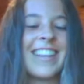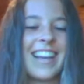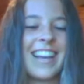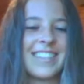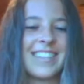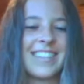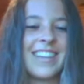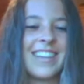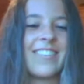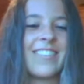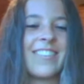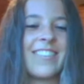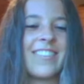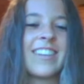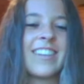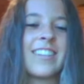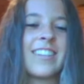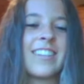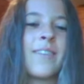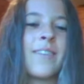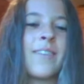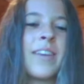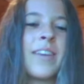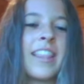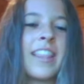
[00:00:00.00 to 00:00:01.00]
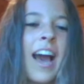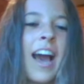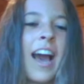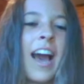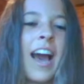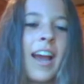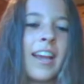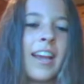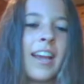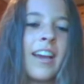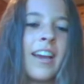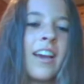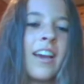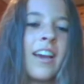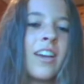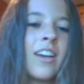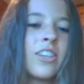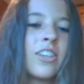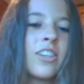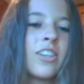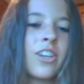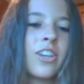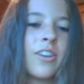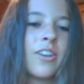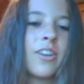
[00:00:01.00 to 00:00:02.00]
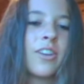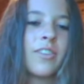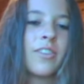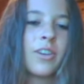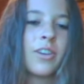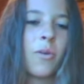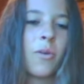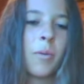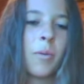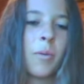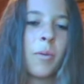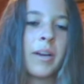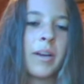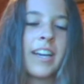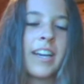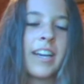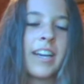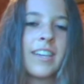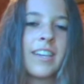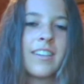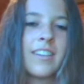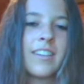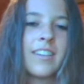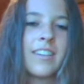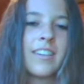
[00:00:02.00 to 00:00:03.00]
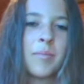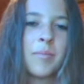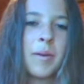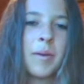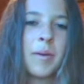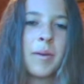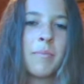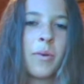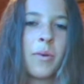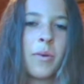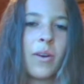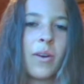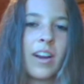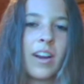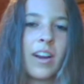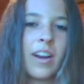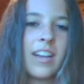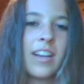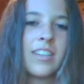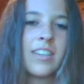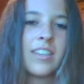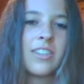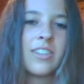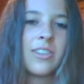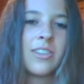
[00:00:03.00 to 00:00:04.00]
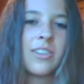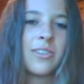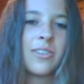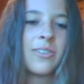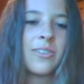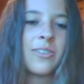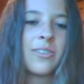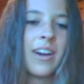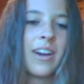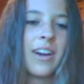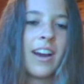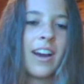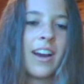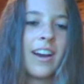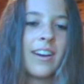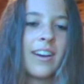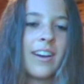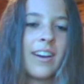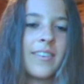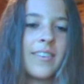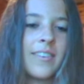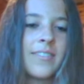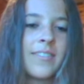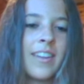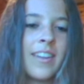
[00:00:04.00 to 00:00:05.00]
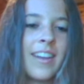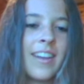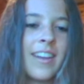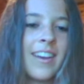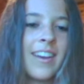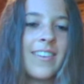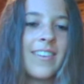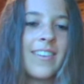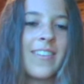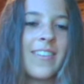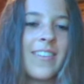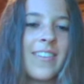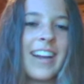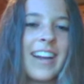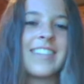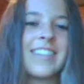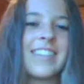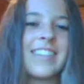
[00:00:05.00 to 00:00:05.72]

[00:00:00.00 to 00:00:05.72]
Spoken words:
that's definitely something that I should have incorporated a little bit more into my